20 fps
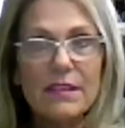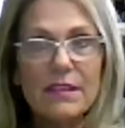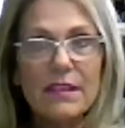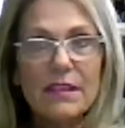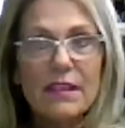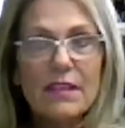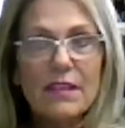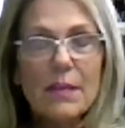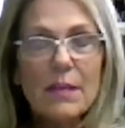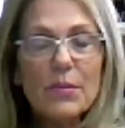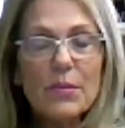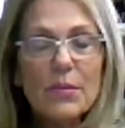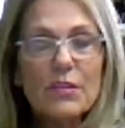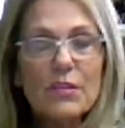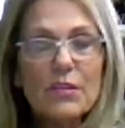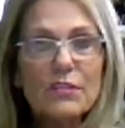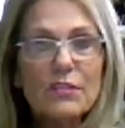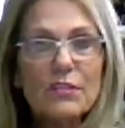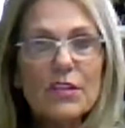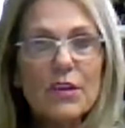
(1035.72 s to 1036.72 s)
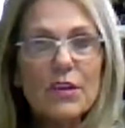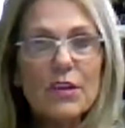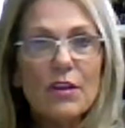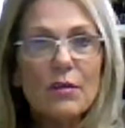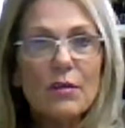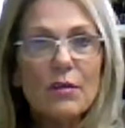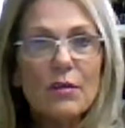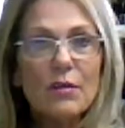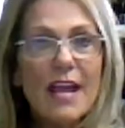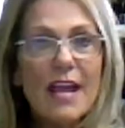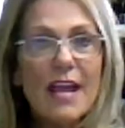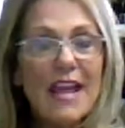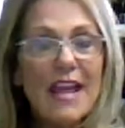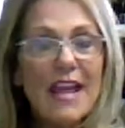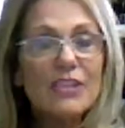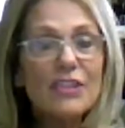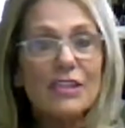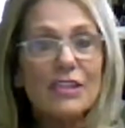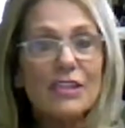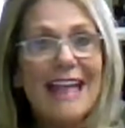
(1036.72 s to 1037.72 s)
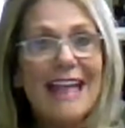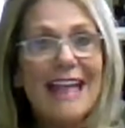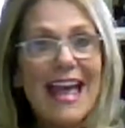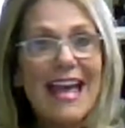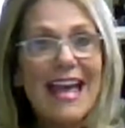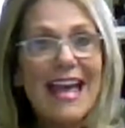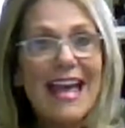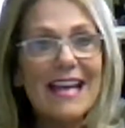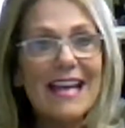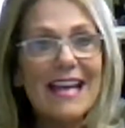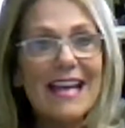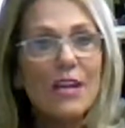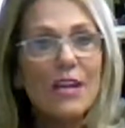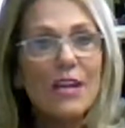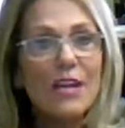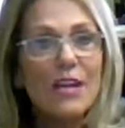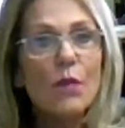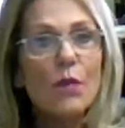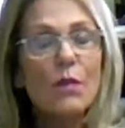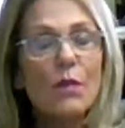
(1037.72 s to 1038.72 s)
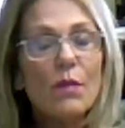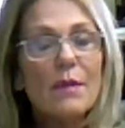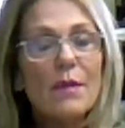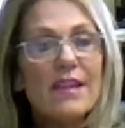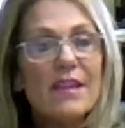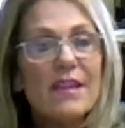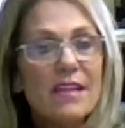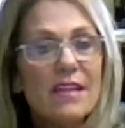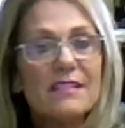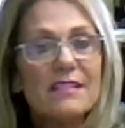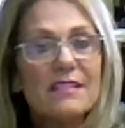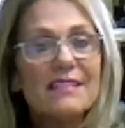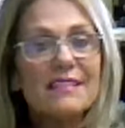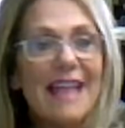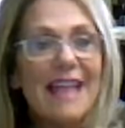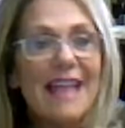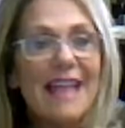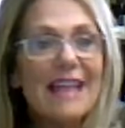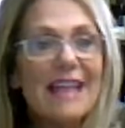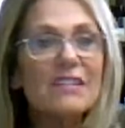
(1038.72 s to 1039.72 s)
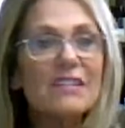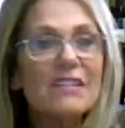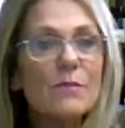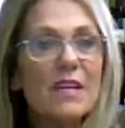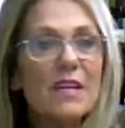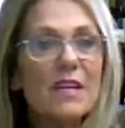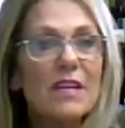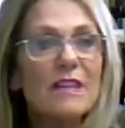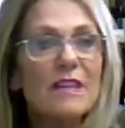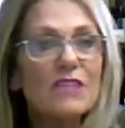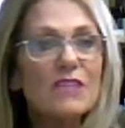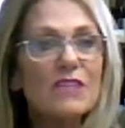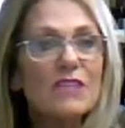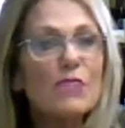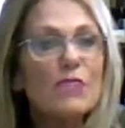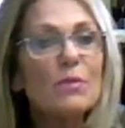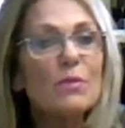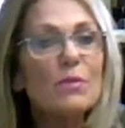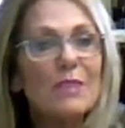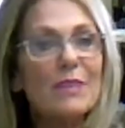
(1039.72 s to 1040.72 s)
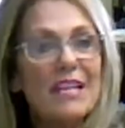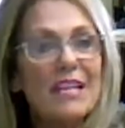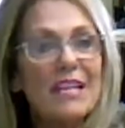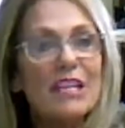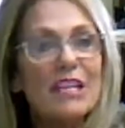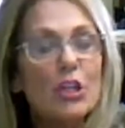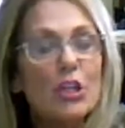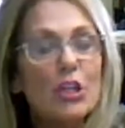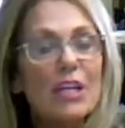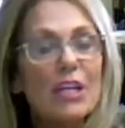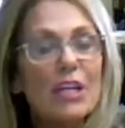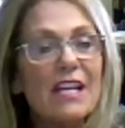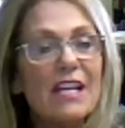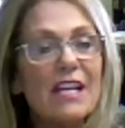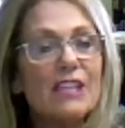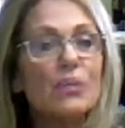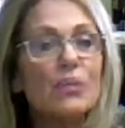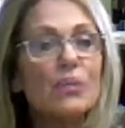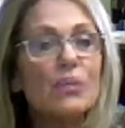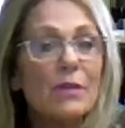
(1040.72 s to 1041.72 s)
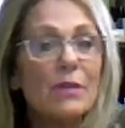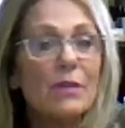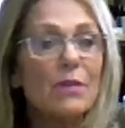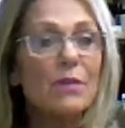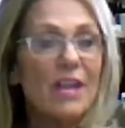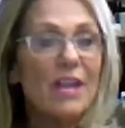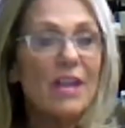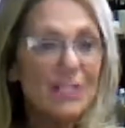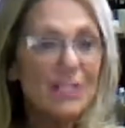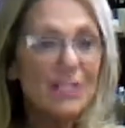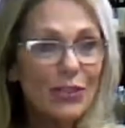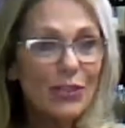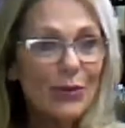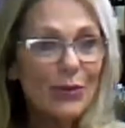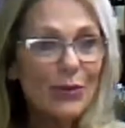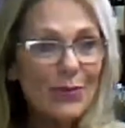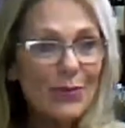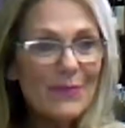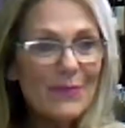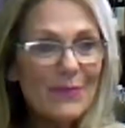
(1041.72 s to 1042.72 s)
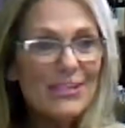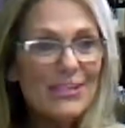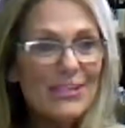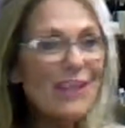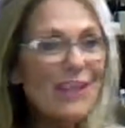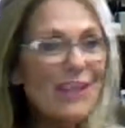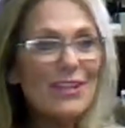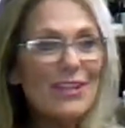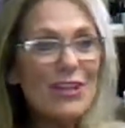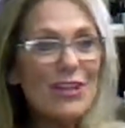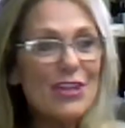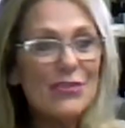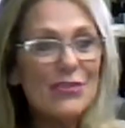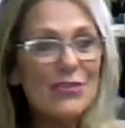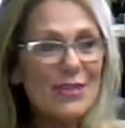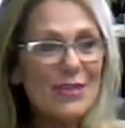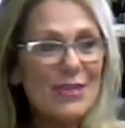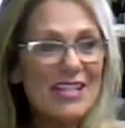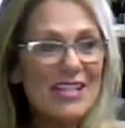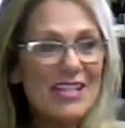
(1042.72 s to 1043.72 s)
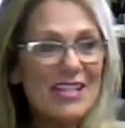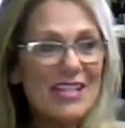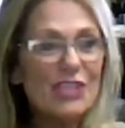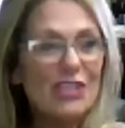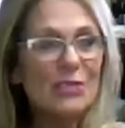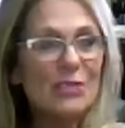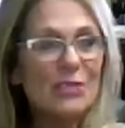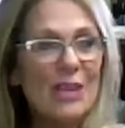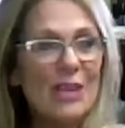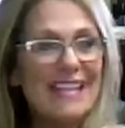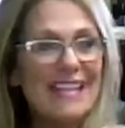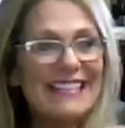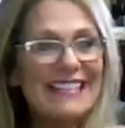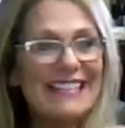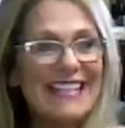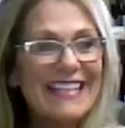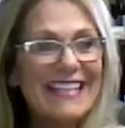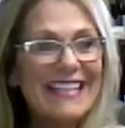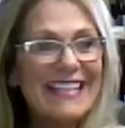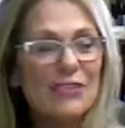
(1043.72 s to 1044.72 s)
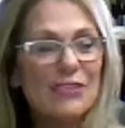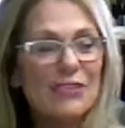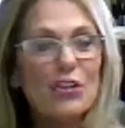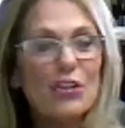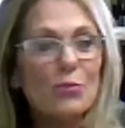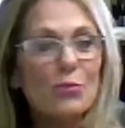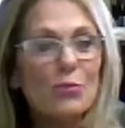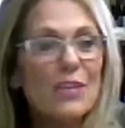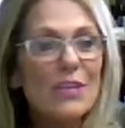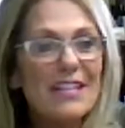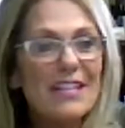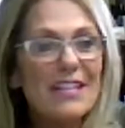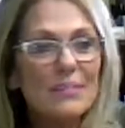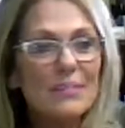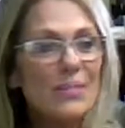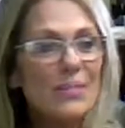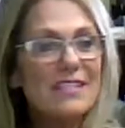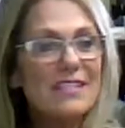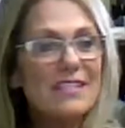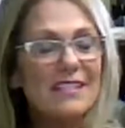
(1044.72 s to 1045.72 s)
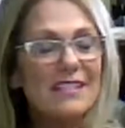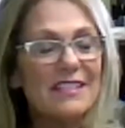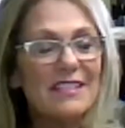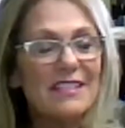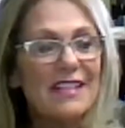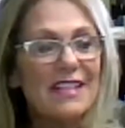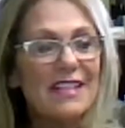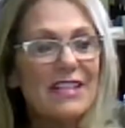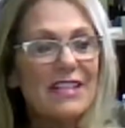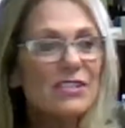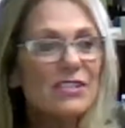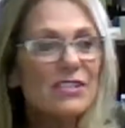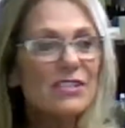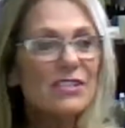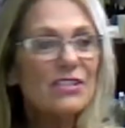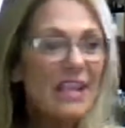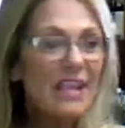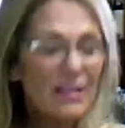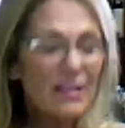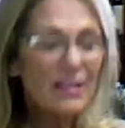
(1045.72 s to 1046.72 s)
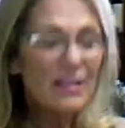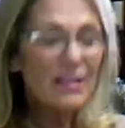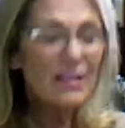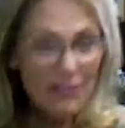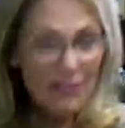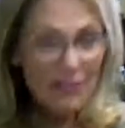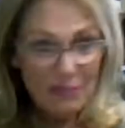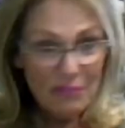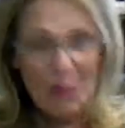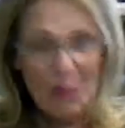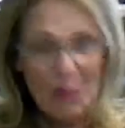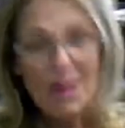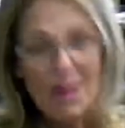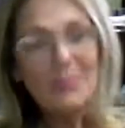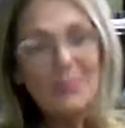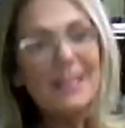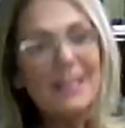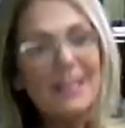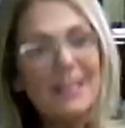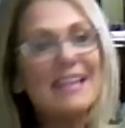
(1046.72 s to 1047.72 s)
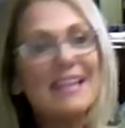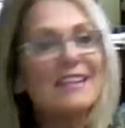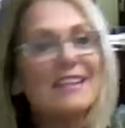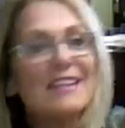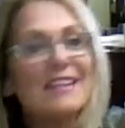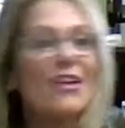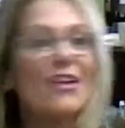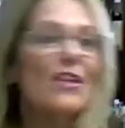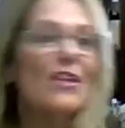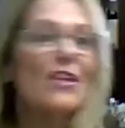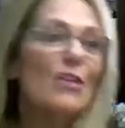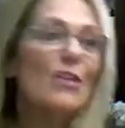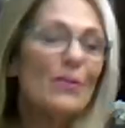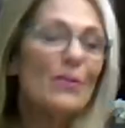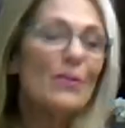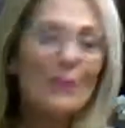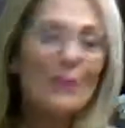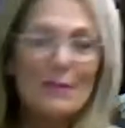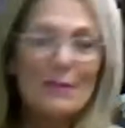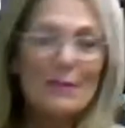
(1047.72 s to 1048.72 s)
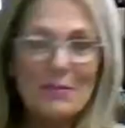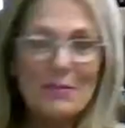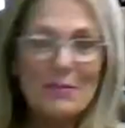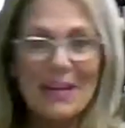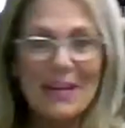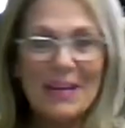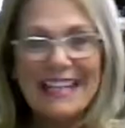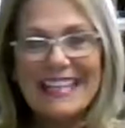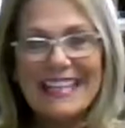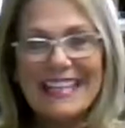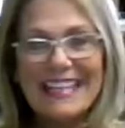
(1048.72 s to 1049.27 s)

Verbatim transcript: couple years ago, I actually had one of my cousins ask me if she would be any good at doing what I do. She already knows what I do, right? There's no re- reason to like throw up again all over everybody.